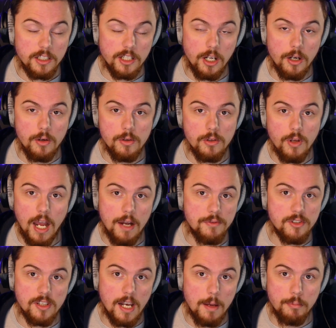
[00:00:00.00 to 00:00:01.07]
You know, you have
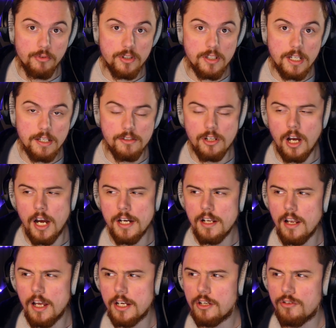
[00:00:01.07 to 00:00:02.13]
celebrities kind of
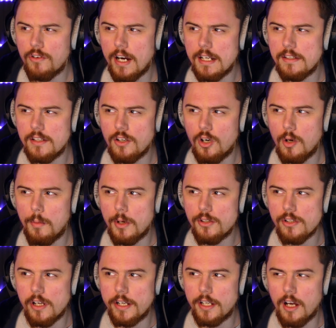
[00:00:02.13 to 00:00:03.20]
like creating
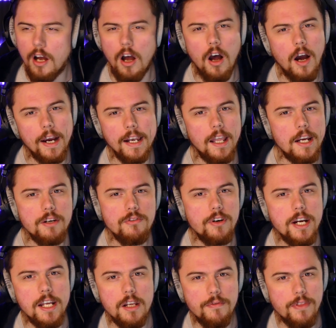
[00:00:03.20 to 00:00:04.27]
almost like a highlight
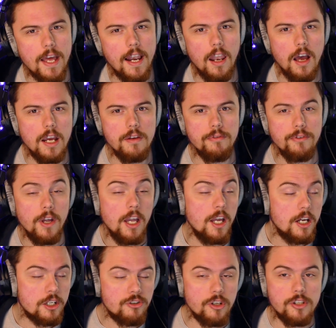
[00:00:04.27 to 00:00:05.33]
reel of their
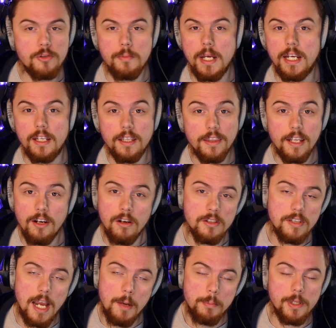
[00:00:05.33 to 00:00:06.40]
life. Trust me, they're not
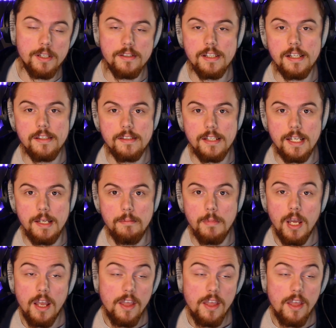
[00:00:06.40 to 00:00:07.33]
as happy as they seem.